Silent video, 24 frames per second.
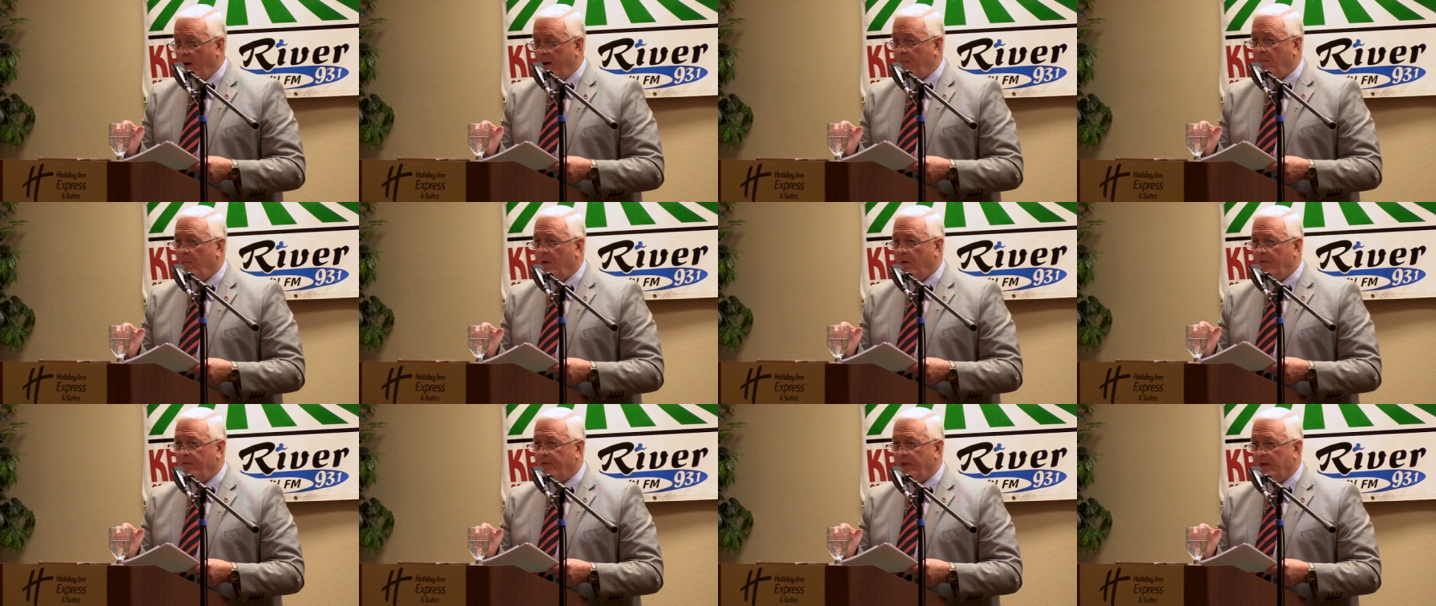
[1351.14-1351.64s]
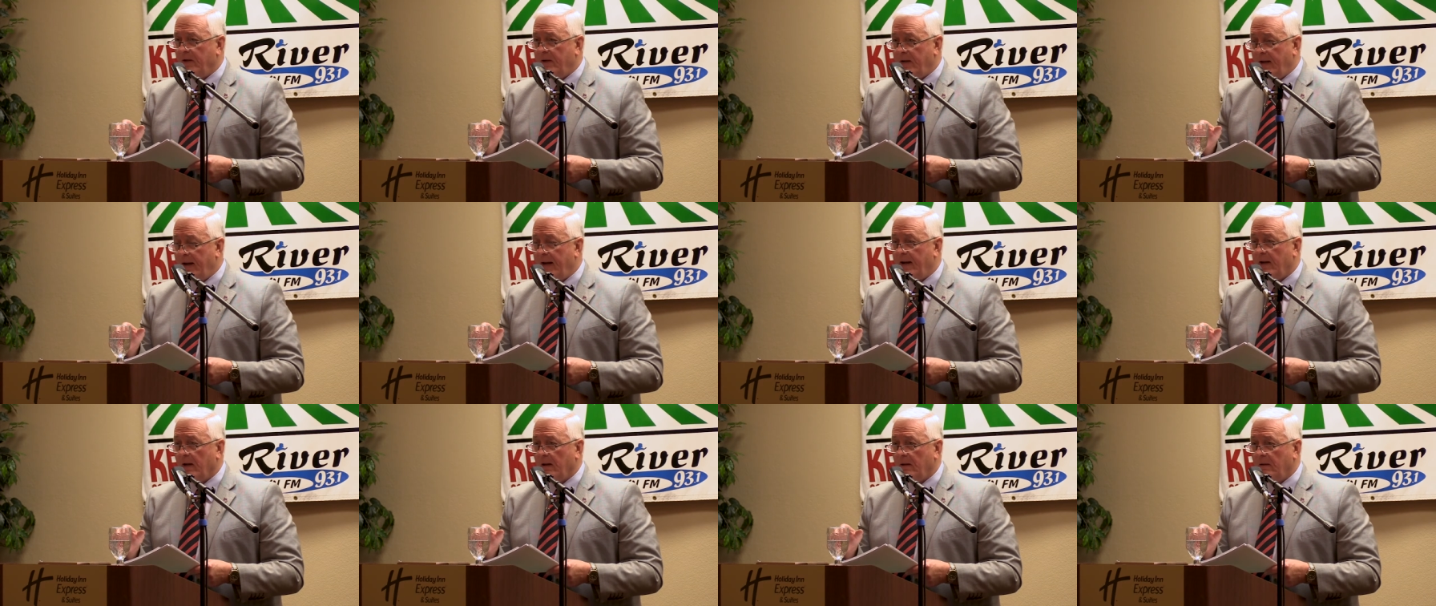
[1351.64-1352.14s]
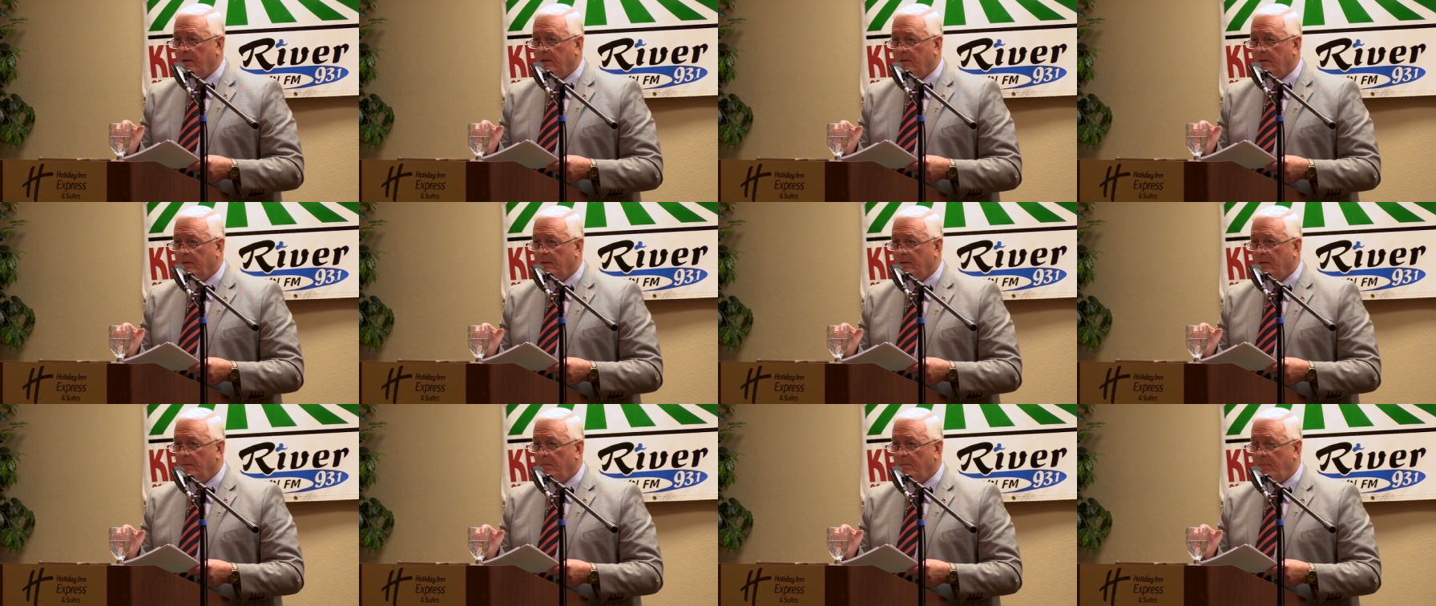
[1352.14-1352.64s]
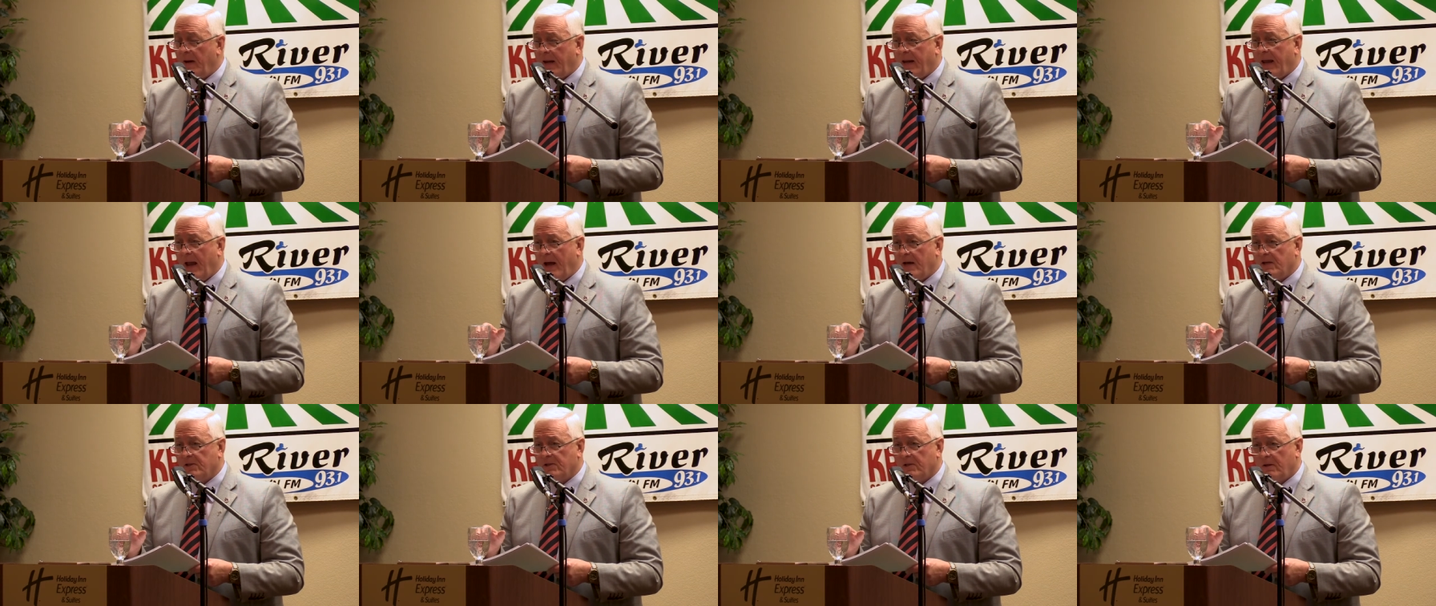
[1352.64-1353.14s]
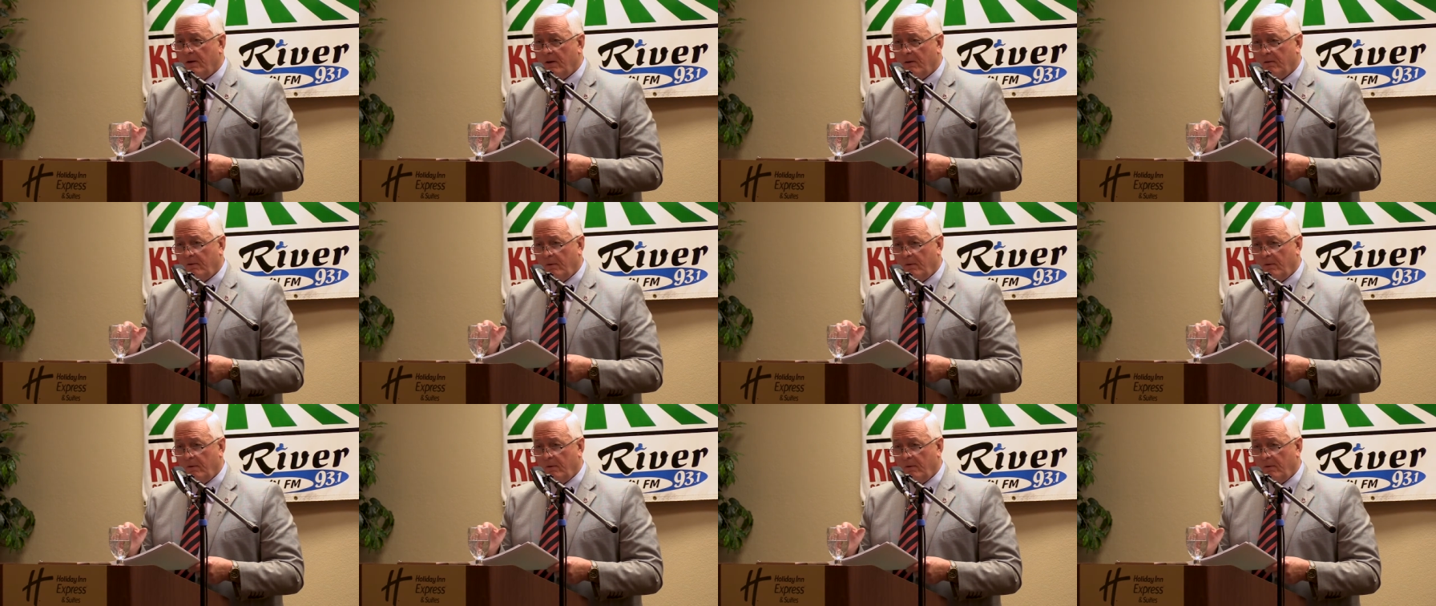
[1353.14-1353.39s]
move the needle, because